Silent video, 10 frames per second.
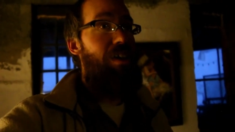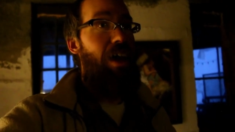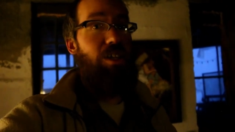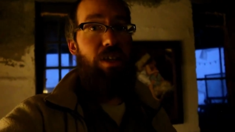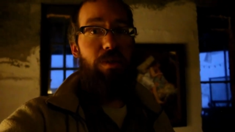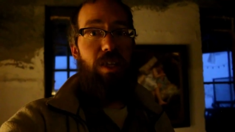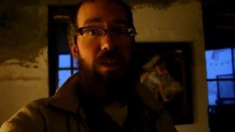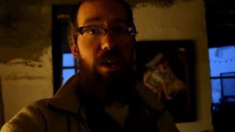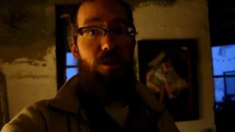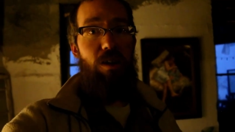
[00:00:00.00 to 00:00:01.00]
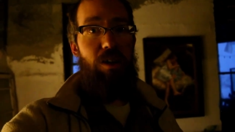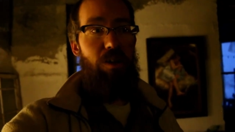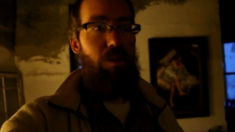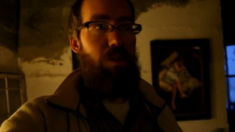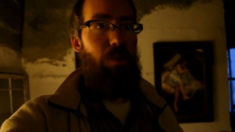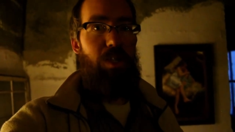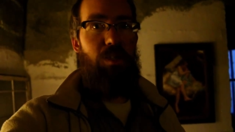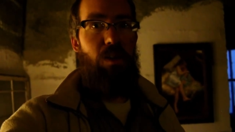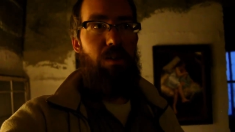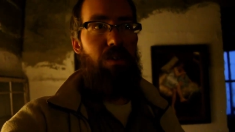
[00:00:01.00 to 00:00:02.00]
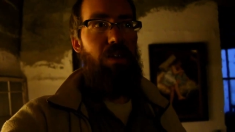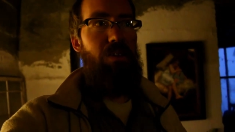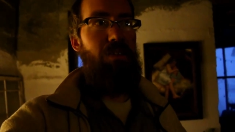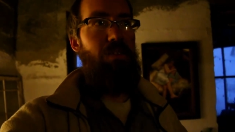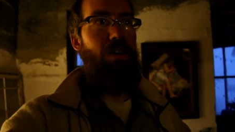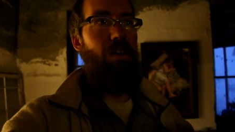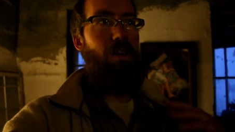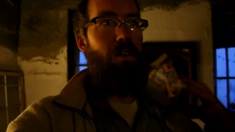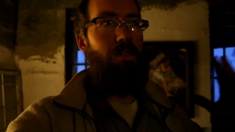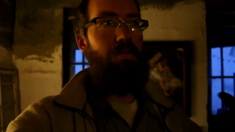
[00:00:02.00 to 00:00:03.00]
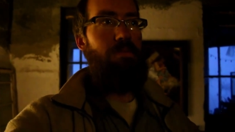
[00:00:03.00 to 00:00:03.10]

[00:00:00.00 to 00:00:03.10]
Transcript: Actually, it's a year ago that we started our